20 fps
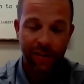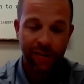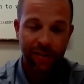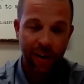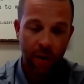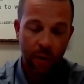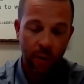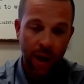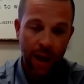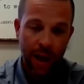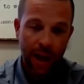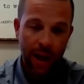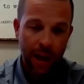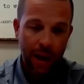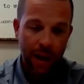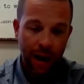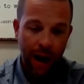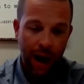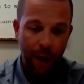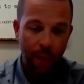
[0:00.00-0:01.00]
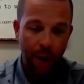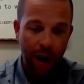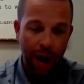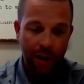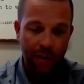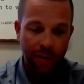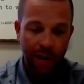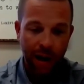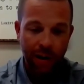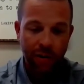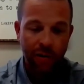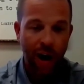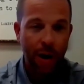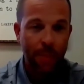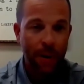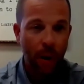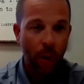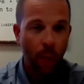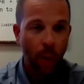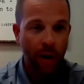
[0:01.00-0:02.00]
And so I try to
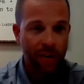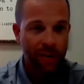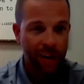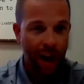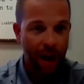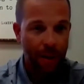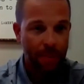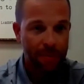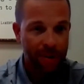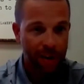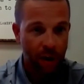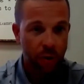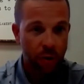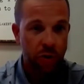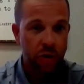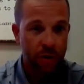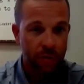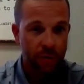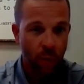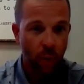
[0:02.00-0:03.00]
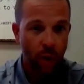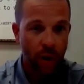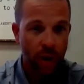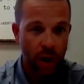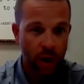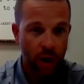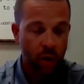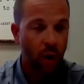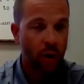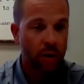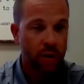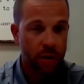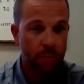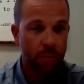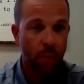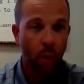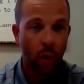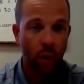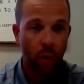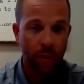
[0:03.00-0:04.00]
be a one-stop solution for you across the
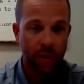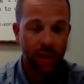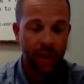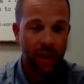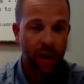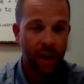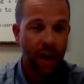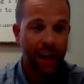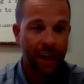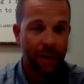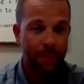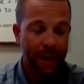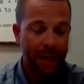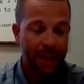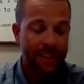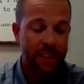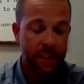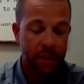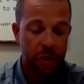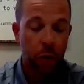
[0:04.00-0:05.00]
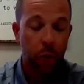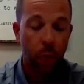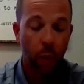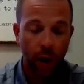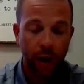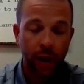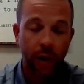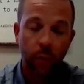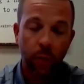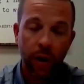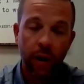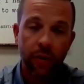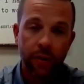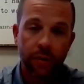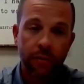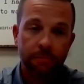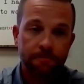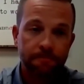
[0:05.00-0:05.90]
board with the client base that you're working with.